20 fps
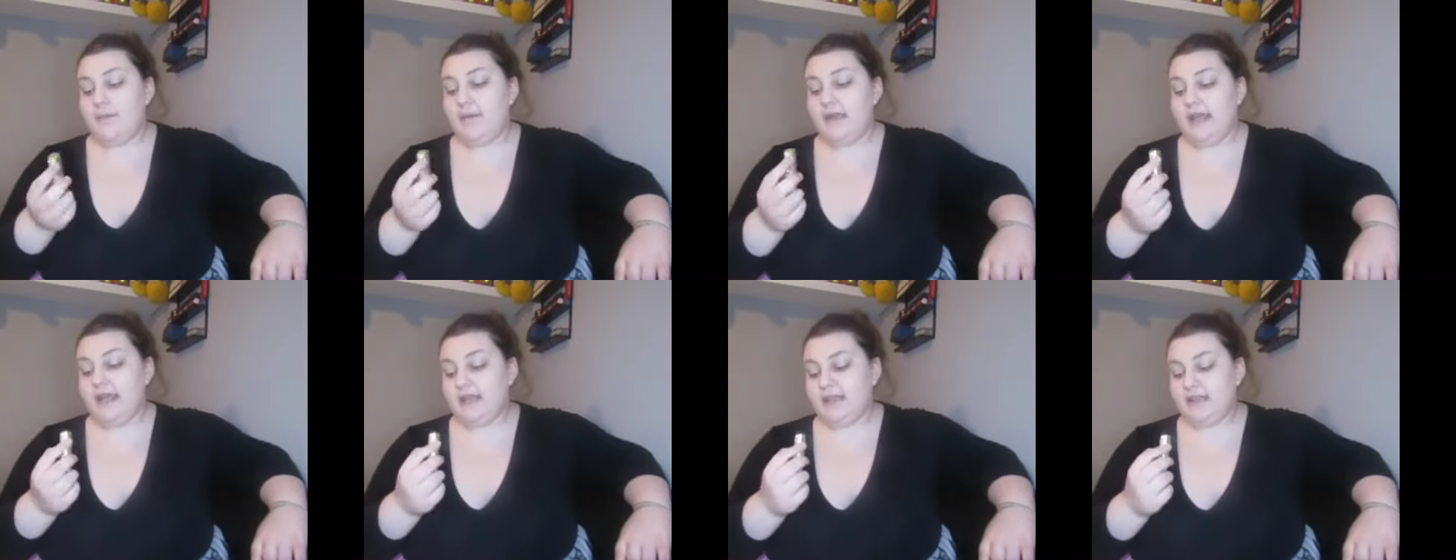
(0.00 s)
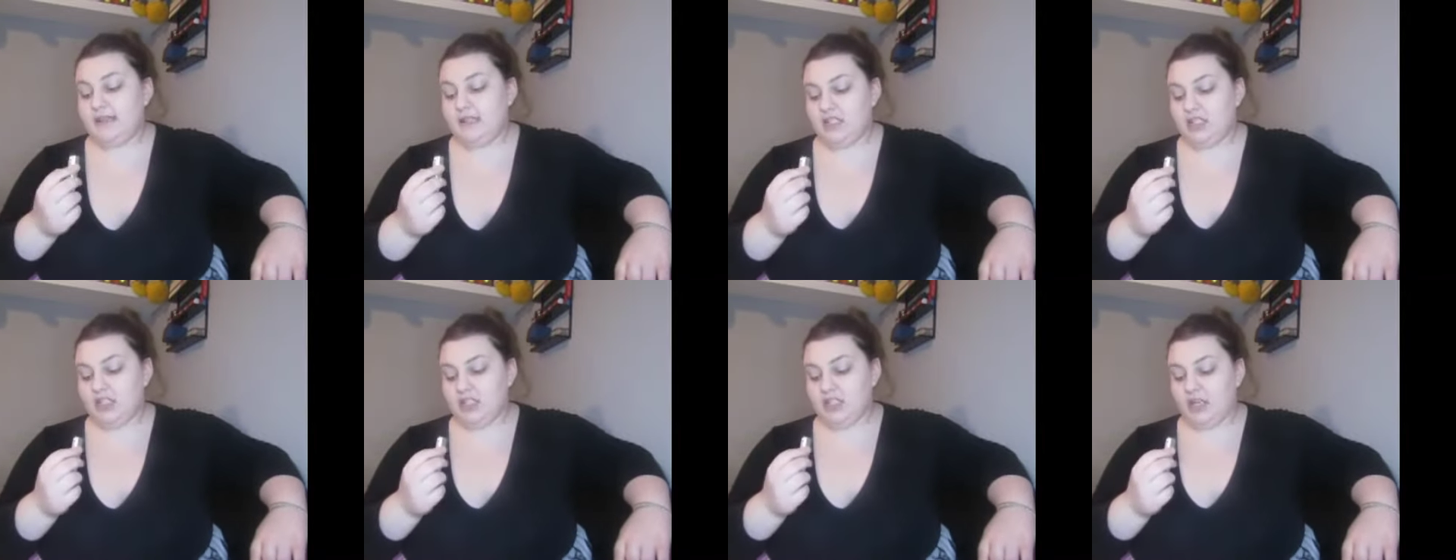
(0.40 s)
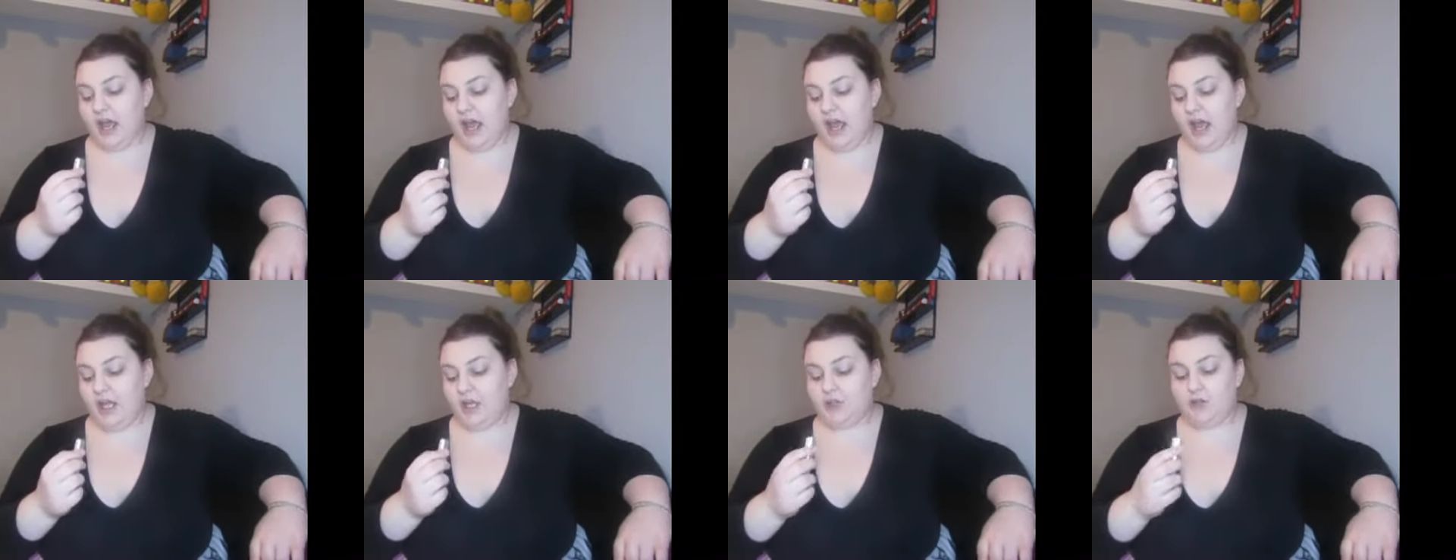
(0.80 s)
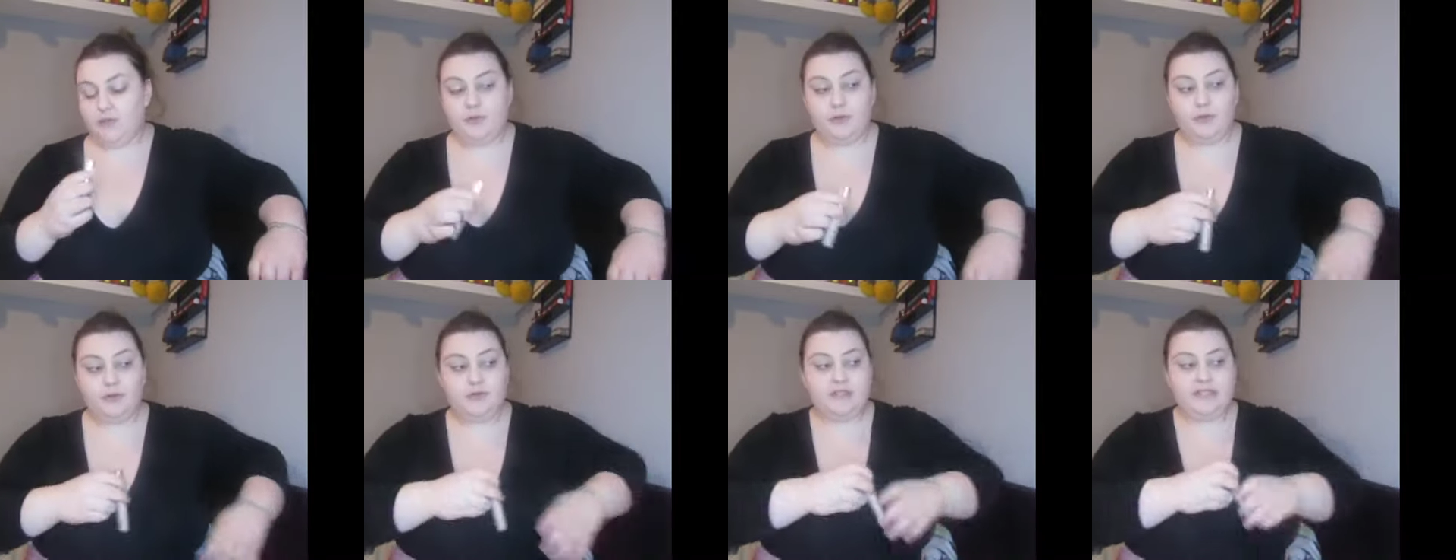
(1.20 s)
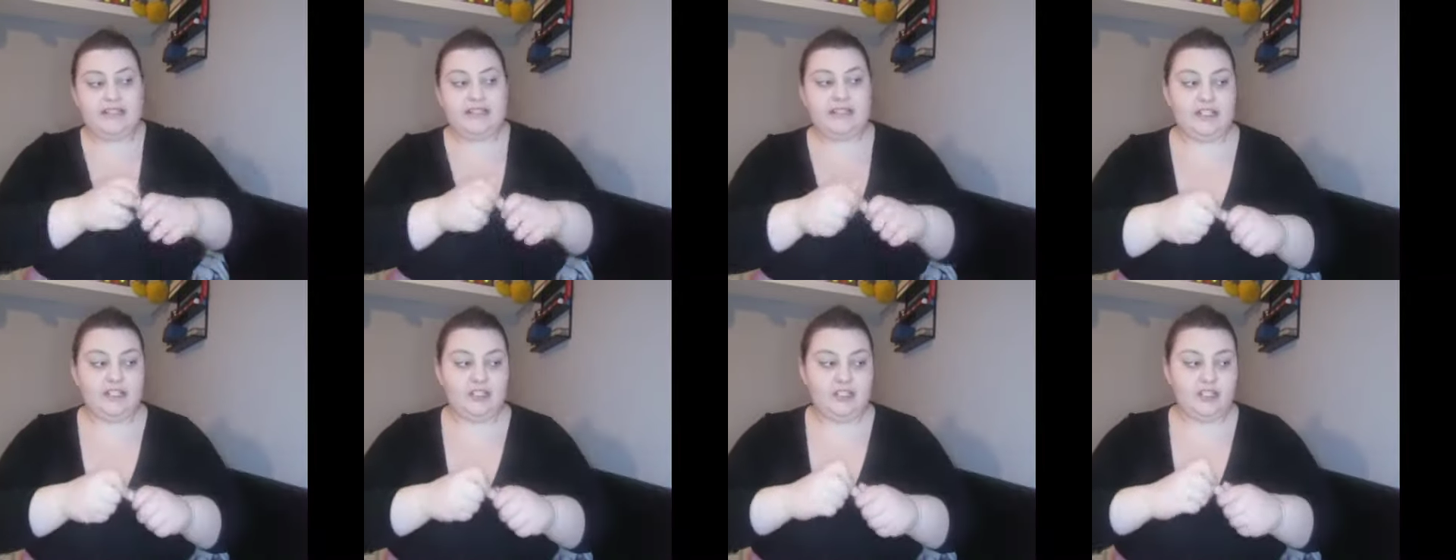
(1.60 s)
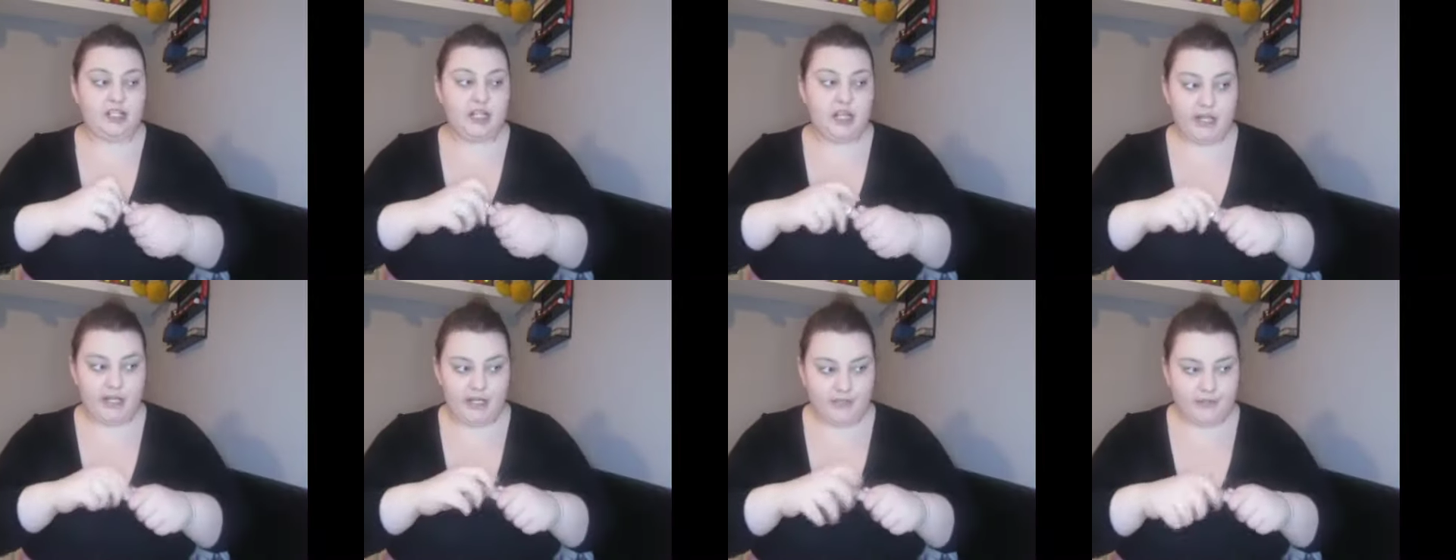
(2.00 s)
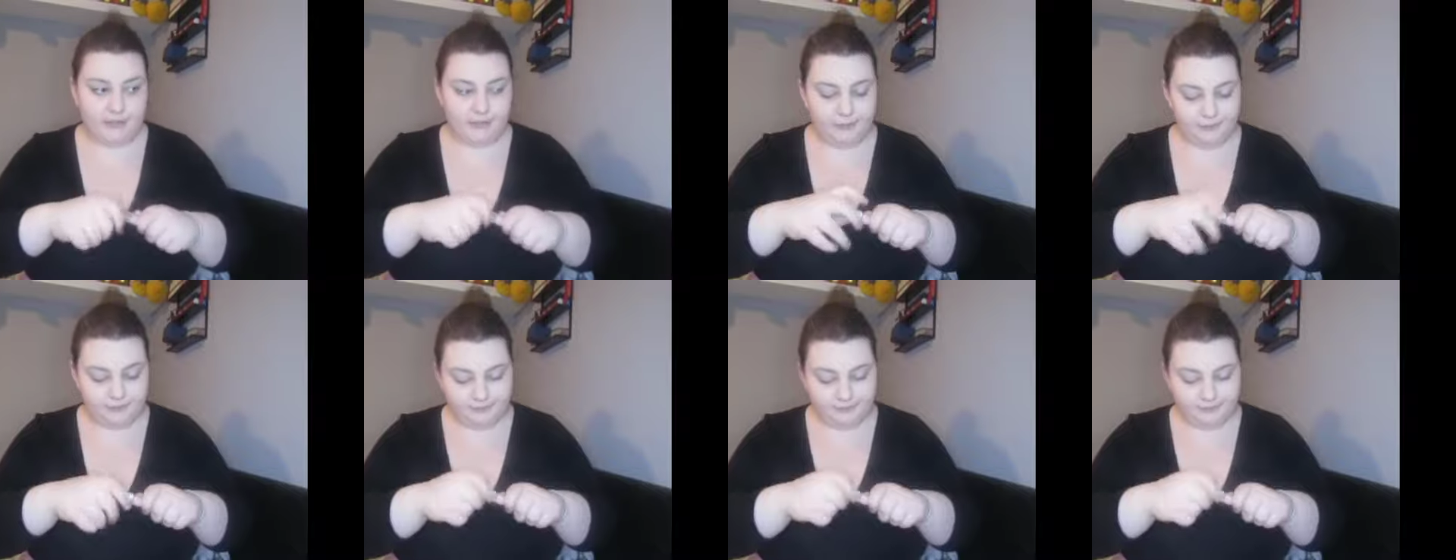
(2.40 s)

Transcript: in the shade Porcelain 2.